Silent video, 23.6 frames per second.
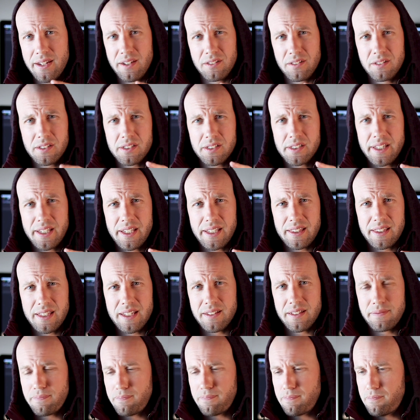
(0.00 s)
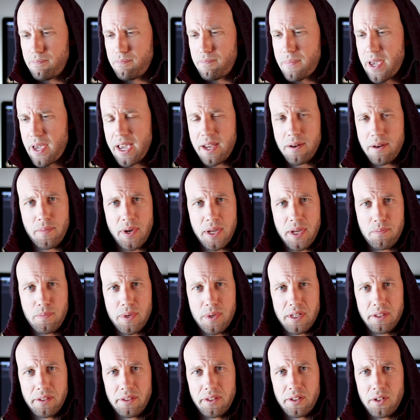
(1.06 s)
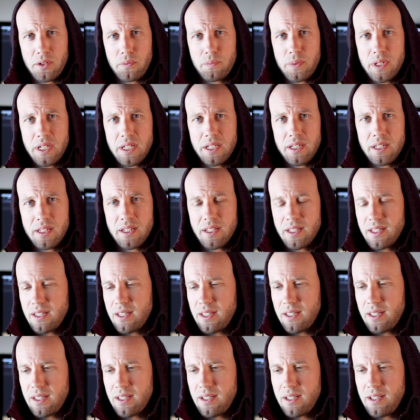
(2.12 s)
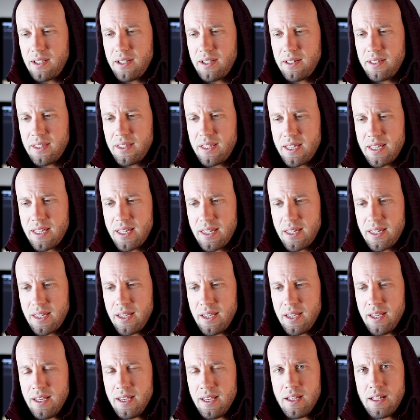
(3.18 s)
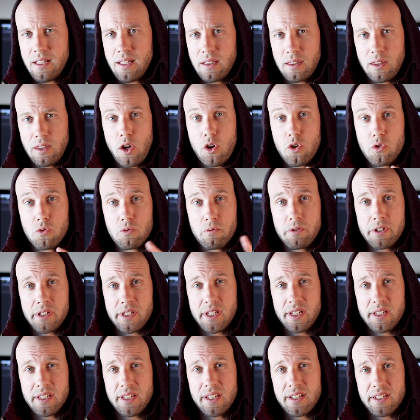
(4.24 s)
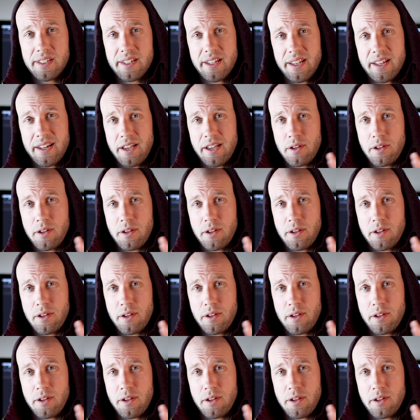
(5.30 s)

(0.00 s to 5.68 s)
It looks like the band might be a little bit on the low resistance end.